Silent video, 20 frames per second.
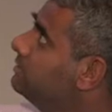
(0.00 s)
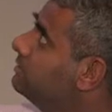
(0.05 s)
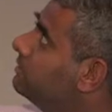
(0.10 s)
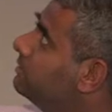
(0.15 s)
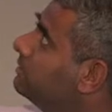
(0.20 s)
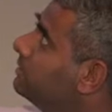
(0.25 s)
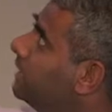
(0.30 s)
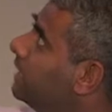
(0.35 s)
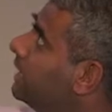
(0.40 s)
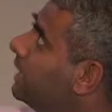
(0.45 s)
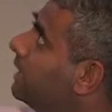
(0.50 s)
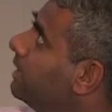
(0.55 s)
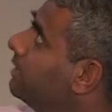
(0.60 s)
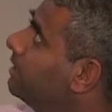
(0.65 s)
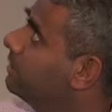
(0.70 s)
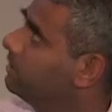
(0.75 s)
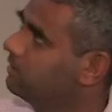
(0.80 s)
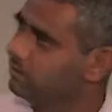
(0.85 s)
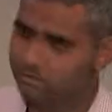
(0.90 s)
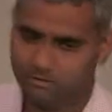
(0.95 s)
rely
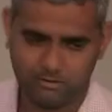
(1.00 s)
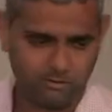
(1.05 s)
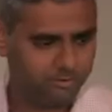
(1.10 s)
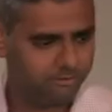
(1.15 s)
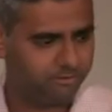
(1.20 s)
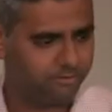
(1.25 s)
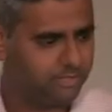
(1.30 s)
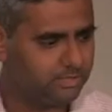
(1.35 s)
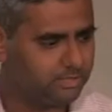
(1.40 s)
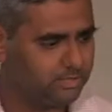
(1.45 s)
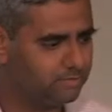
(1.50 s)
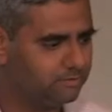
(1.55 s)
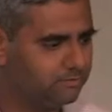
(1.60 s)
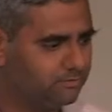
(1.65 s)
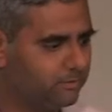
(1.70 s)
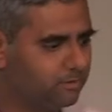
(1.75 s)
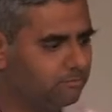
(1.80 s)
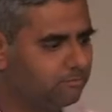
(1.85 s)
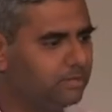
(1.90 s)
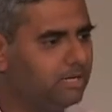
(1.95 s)
on the features
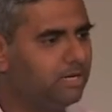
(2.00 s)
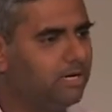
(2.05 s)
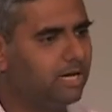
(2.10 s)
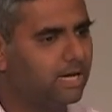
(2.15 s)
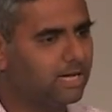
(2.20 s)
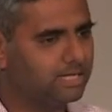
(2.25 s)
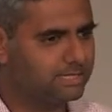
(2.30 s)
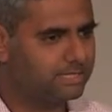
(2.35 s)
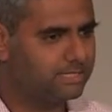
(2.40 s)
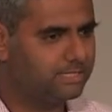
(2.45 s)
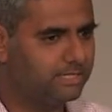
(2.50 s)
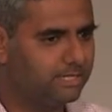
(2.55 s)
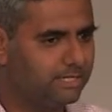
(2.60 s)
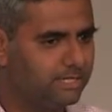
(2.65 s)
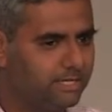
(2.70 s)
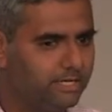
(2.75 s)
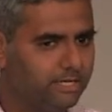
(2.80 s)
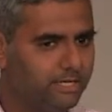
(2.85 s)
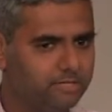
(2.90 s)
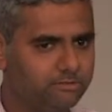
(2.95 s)
from the last
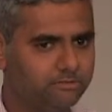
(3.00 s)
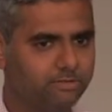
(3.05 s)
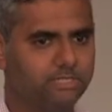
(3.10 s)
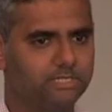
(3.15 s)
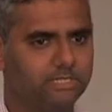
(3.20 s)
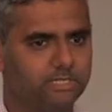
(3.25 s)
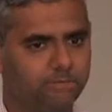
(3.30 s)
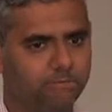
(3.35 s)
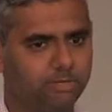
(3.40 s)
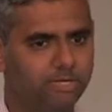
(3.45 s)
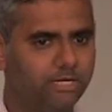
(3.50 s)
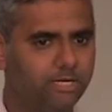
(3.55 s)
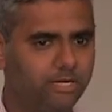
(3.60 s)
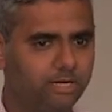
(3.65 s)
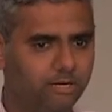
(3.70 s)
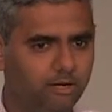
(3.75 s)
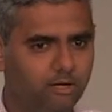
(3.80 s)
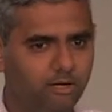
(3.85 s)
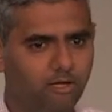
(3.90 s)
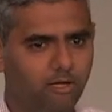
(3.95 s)
CNN layers, which is
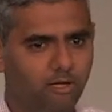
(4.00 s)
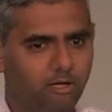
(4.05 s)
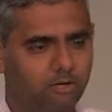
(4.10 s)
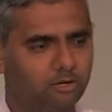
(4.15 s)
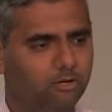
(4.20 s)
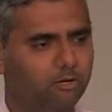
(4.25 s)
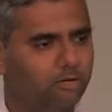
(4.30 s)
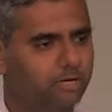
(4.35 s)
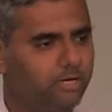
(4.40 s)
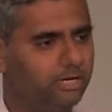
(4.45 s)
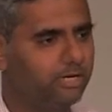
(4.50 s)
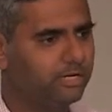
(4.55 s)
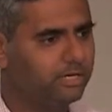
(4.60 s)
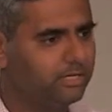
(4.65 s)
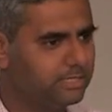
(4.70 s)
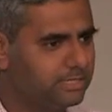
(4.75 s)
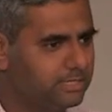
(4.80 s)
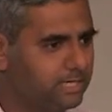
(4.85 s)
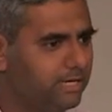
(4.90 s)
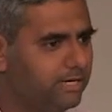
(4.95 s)
typically done
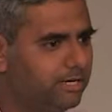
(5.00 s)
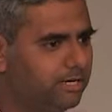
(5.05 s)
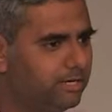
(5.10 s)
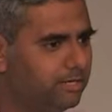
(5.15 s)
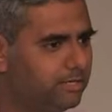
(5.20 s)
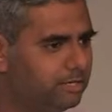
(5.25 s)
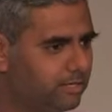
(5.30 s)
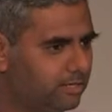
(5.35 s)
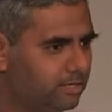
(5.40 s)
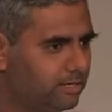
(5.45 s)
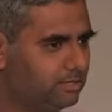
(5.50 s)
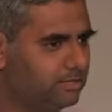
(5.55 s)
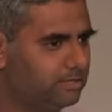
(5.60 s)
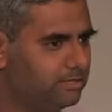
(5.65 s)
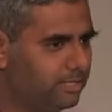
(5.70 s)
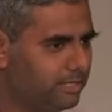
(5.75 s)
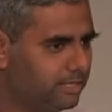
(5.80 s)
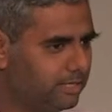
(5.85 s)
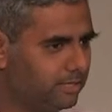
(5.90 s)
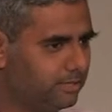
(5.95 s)
in a standard
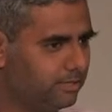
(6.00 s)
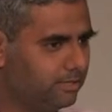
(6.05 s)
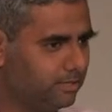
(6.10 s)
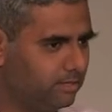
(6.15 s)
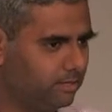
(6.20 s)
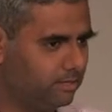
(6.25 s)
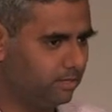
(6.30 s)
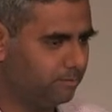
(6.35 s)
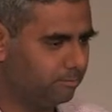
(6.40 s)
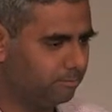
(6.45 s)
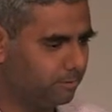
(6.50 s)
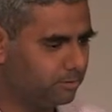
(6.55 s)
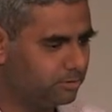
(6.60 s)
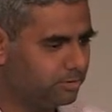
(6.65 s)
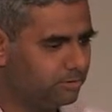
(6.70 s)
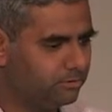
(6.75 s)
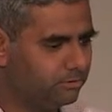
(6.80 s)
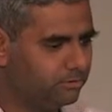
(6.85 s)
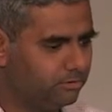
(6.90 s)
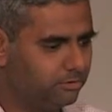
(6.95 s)
CNN
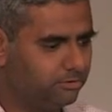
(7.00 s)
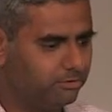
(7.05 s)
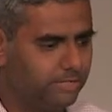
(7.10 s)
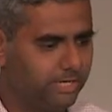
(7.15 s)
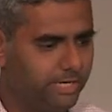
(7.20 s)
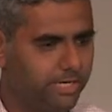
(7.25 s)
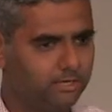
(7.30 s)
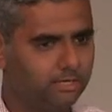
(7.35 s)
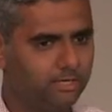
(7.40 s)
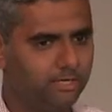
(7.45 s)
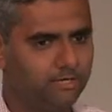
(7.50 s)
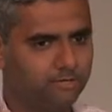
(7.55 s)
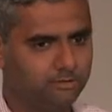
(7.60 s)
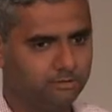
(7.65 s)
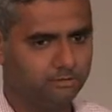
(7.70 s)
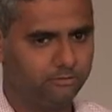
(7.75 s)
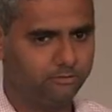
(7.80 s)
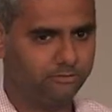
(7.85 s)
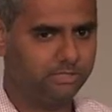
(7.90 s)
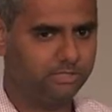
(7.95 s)
approach. You take the
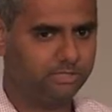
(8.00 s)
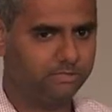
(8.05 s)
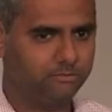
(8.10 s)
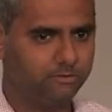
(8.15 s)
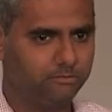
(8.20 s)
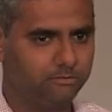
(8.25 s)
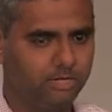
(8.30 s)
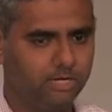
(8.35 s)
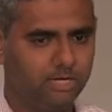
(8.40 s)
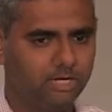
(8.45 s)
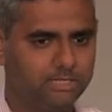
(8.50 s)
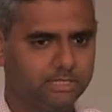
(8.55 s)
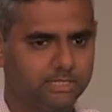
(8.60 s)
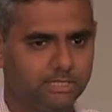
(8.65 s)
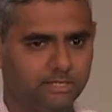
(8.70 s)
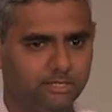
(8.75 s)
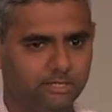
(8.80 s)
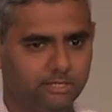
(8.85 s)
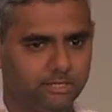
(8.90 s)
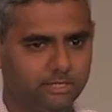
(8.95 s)
features from the last
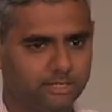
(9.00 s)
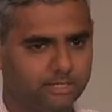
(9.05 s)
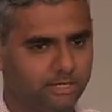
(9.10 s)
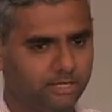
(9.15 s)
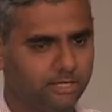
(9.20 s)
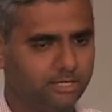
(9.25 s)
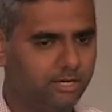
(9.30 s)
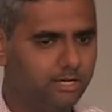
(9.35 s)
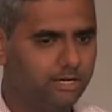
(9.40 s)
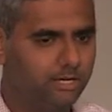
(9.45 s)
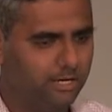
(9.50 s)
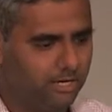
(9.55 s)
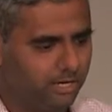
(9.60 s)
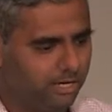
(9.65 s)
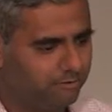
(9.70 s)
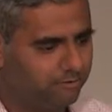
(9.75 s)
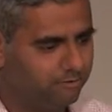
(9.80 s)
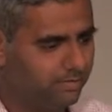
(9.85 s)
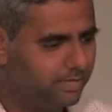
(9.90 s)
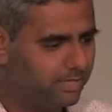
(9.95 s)
CNN layers and
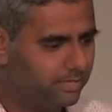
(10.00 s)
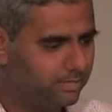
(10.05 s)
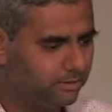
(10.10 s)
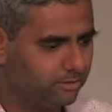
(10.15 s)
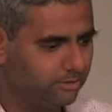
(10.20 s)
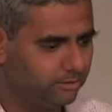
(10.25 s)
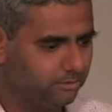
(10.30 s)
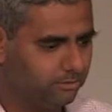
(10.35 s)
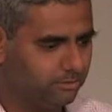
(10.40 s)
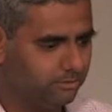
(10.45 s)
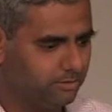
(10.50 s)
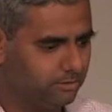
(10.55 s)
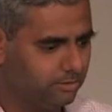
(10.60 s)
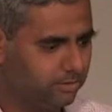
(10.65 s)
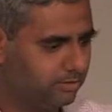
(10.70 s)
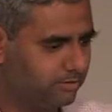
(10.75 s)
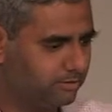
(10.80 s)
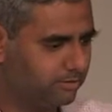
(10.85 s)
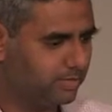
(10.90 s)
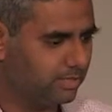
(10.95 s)
feed it into
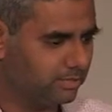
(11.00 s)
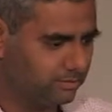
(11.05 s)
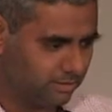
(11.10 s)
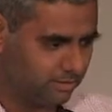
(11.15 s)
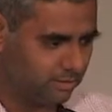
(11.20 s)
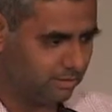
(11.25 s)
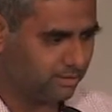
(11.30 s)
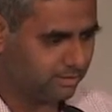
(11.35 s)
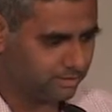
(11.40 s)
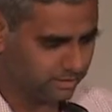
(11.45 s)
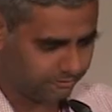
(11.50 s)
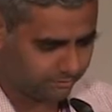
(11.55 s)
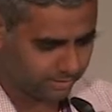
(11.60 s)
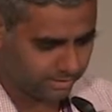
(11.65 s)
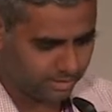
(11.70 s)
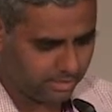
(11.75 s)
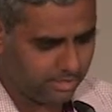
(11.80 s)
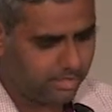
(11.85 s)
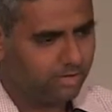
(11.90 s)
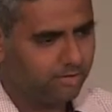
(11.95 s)
the
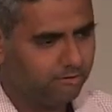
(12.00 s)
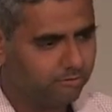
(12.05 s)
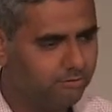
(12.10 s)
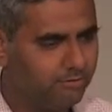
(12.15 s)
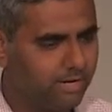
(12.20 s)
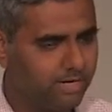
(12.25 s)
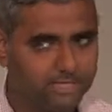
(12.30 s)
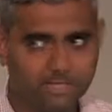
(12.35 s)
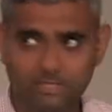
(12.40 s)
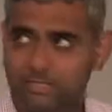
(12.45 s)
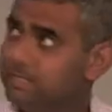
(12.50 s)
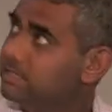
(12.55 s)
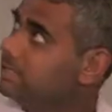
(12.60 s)
classifier. We've actually